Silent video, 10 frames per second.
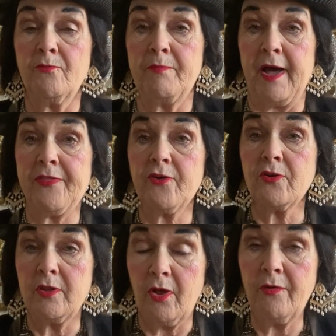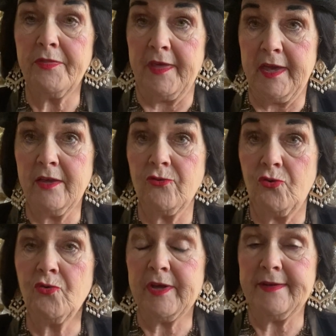by their clothing,
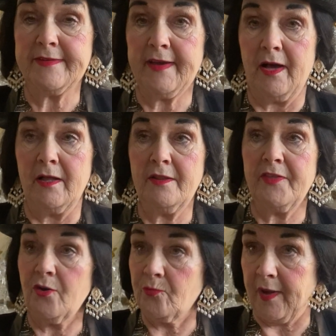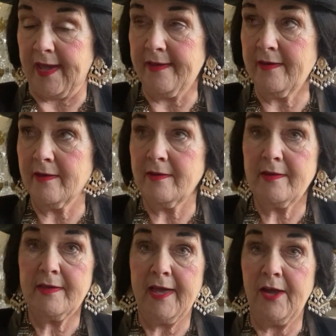you can tell their rank
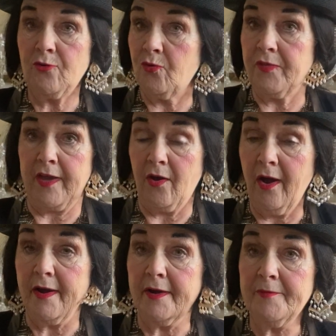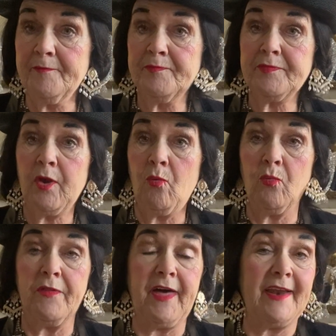and who they are.
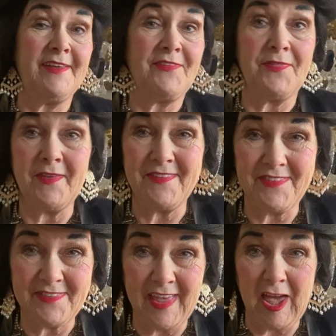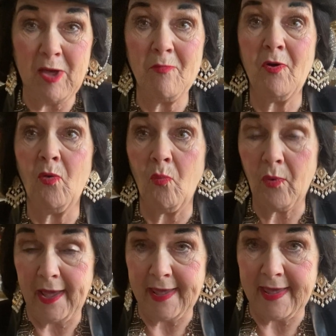Well, that is the same
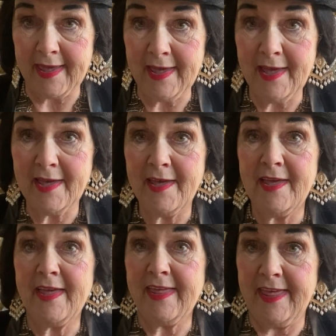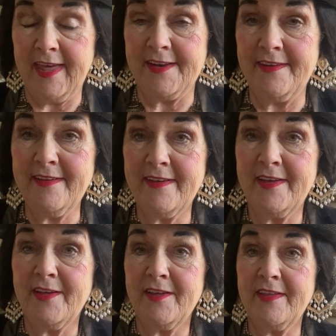way in
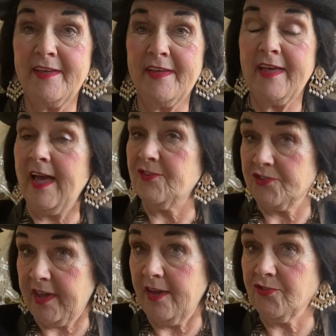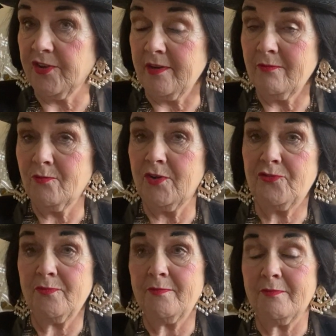education,
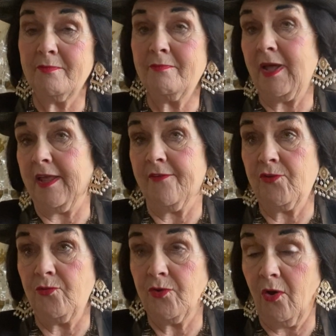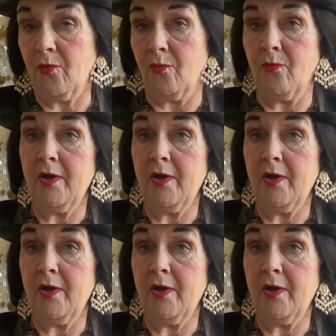which many of you know.